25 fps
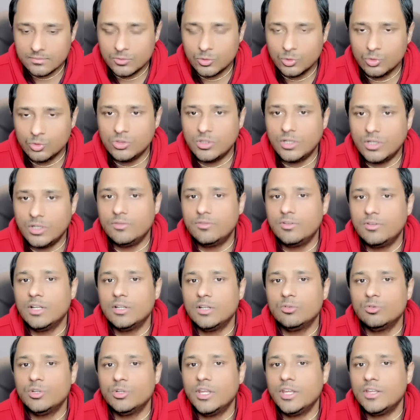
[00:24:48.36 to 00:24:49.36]
Uttar
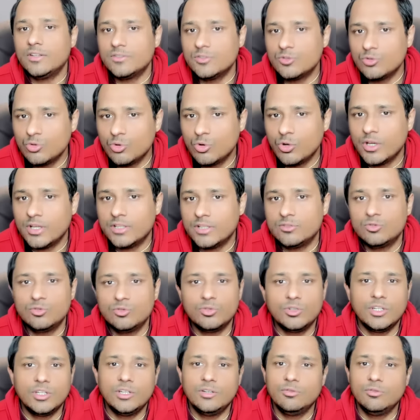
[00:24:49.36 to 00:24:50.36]
Falguni, as you know, has to
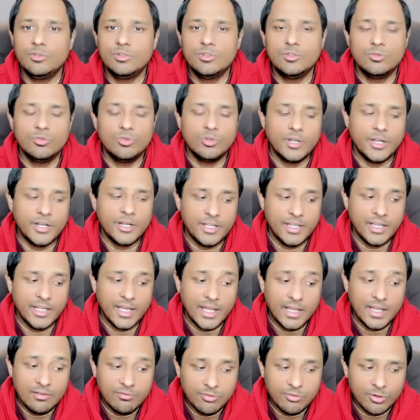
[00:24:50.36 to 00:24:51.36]
deal with, you know, getting
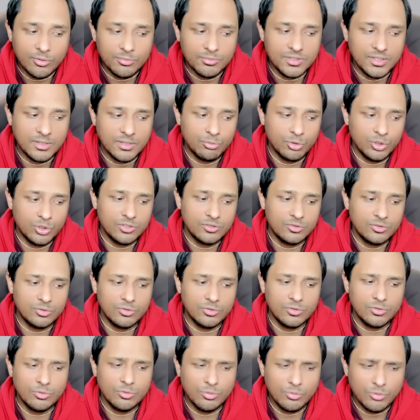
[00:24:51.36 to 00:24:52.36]
help from somebody. So
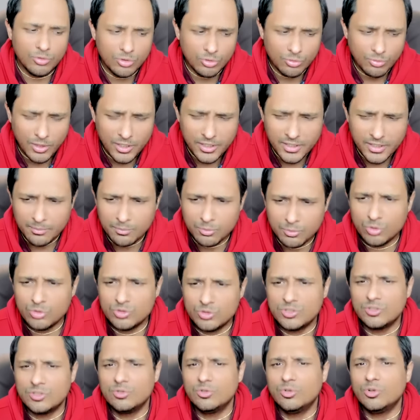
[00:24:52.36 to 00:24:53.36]
you, you might
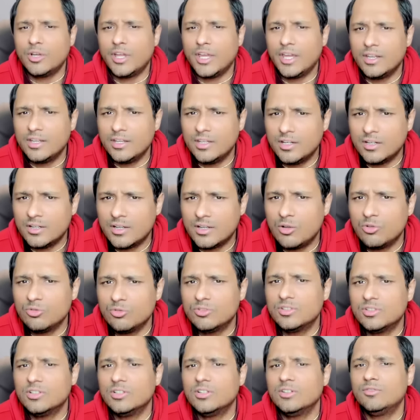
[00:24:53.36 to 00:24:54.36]
approach, you know, career
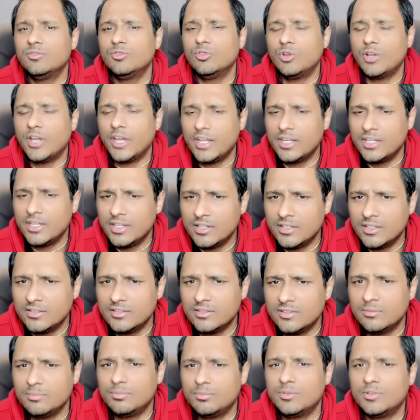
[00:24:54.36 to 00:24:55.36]
counselor if your career is
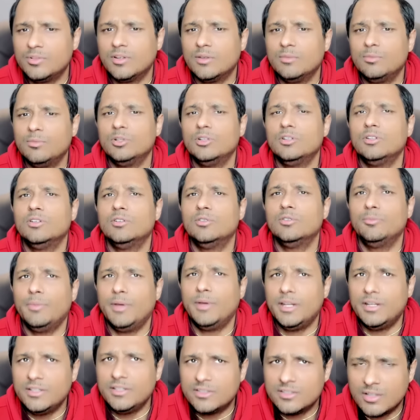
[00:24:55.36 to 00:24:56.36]
in trouble,
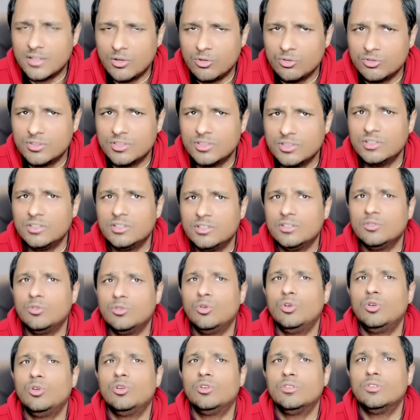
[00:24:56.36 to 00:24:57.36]
marriage counselor,
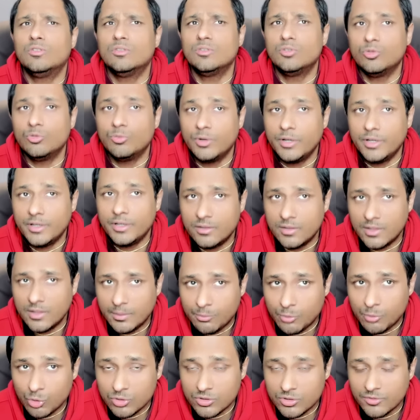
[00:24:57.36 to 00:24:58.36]
or you might
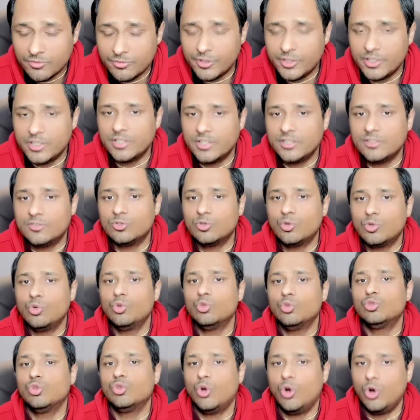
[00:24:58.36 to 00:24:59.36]
approach a fitness
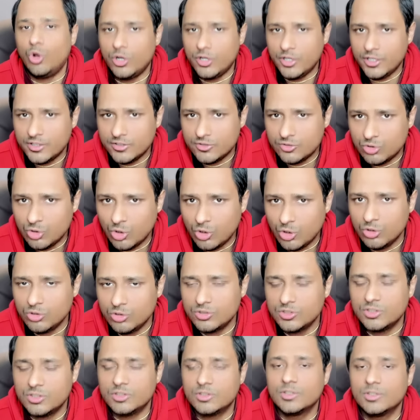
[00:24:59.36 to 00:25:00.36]
coach or an
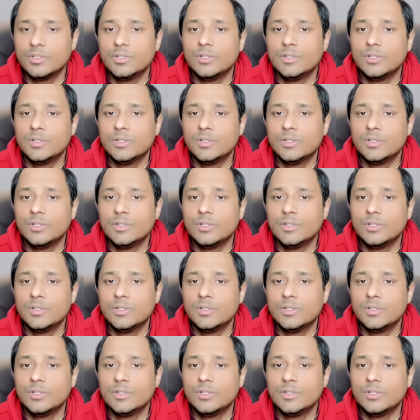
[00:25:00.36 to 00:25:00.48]
astrologer